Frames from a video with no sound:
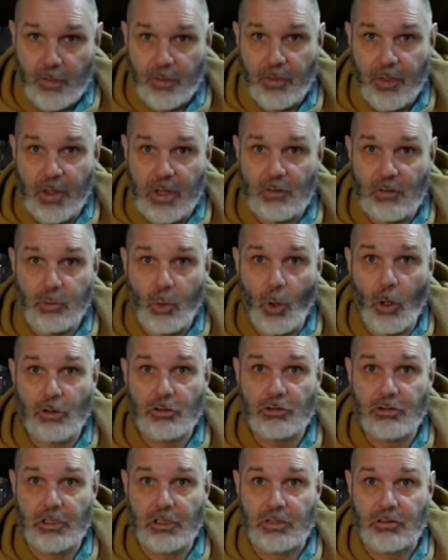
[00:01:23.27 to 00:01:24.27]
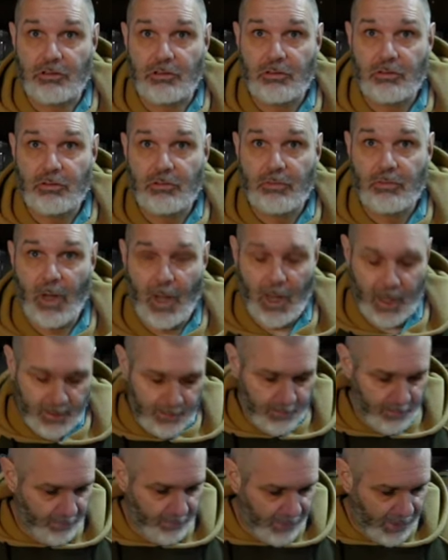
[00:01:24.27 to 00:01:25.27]
these watches
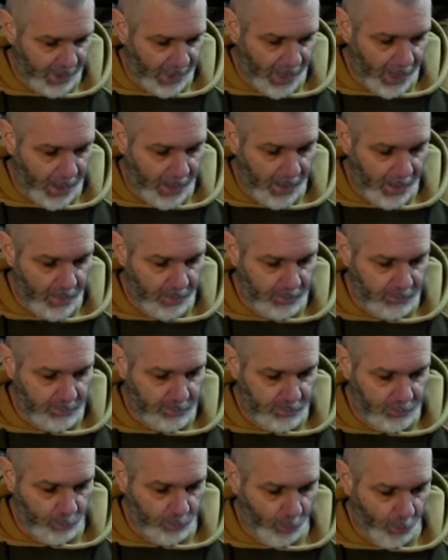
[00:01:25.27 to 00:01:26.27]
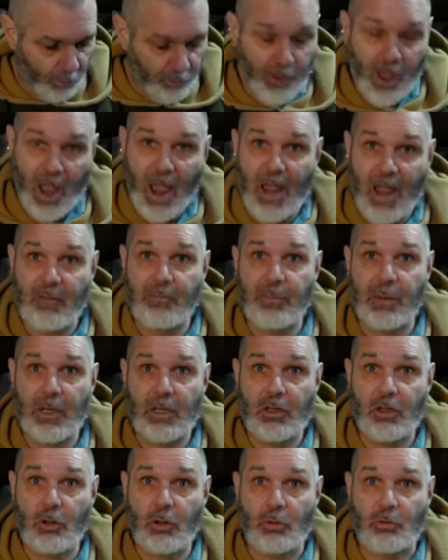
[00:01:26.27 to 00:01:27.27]
right they are the one that I've
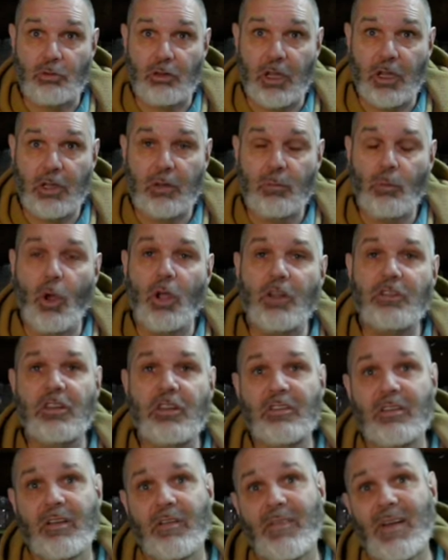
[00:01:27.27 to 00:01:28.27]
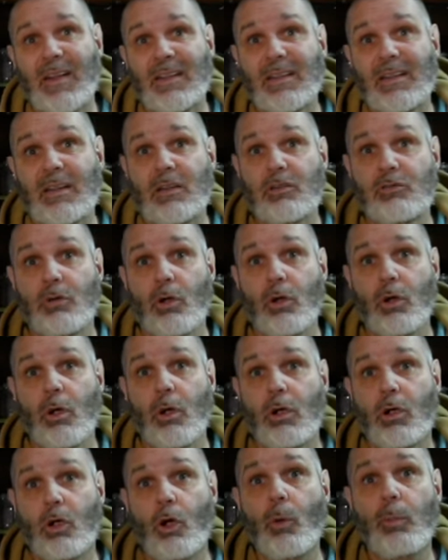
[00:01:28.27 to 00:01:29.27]
been using, what it is, I've had these for a
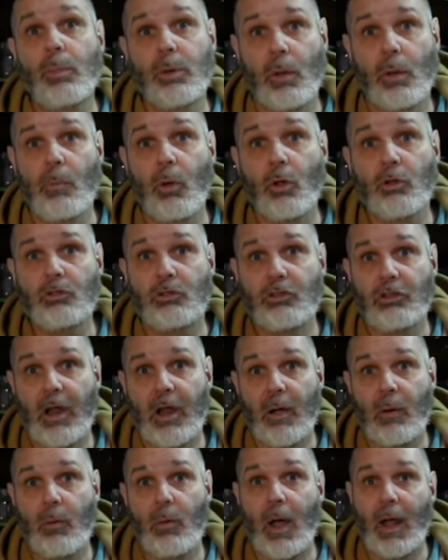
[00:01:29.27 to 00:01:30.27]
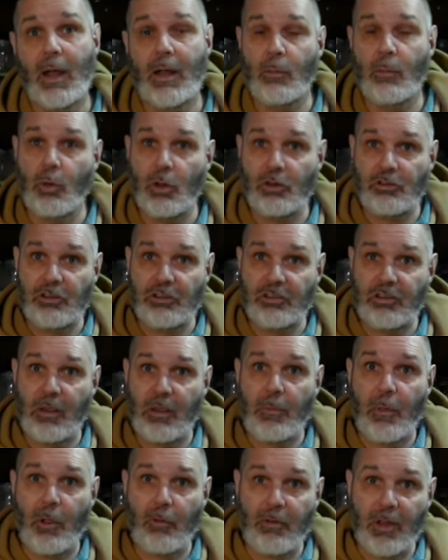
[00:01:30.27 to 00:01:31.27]
couple of months now and I wanted to
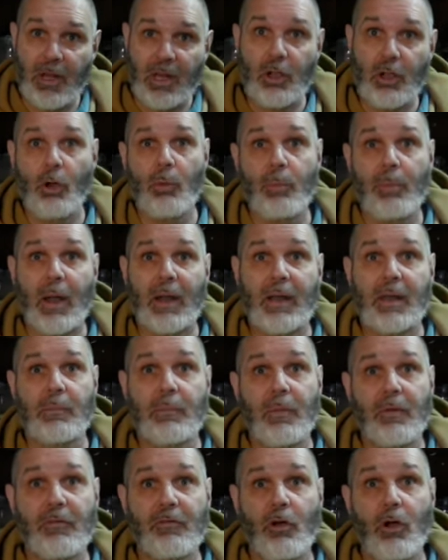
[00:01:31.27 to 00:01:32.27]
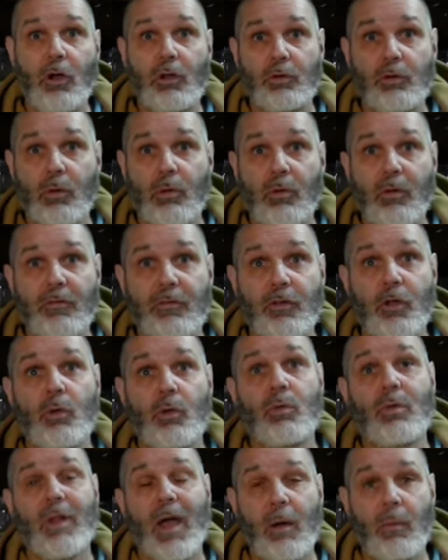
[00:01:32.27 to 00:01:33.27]
give them a really good panning before I do a
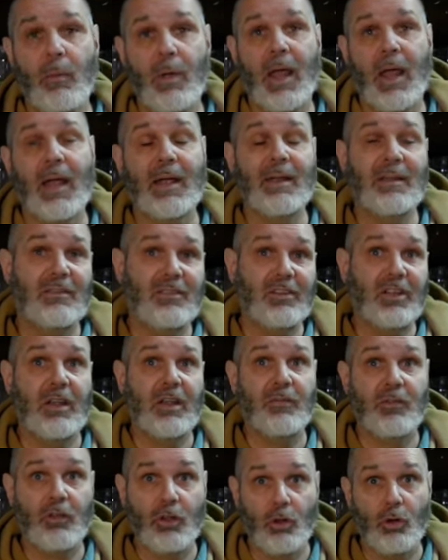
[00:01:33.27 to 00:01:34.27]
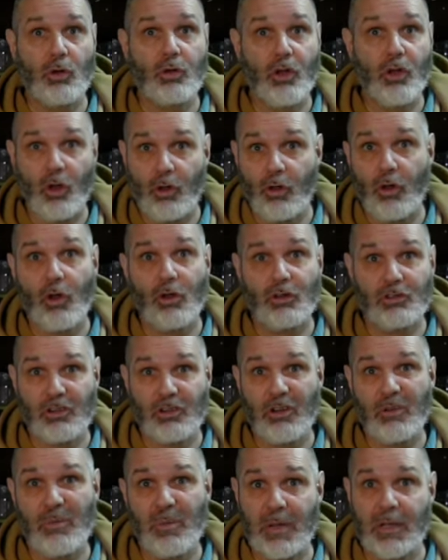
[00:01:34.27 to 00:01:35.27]
review. That way I can see if they're good or not,
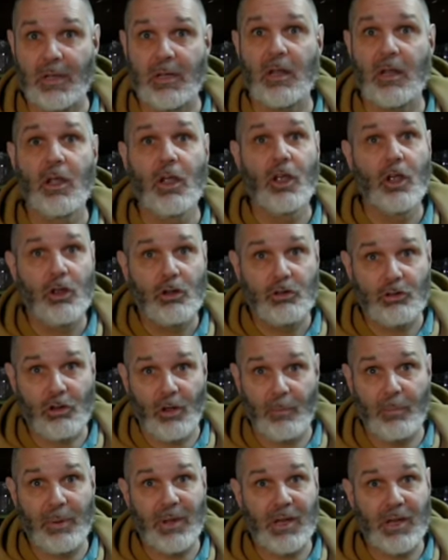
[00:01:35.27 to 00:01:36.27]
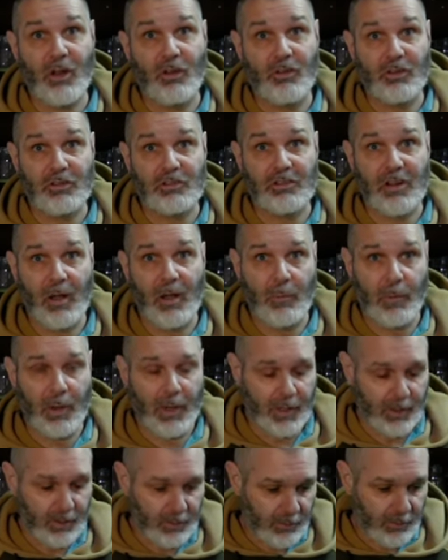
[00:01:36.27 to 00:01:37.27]
do you know what I mean? So I'm being honest that way.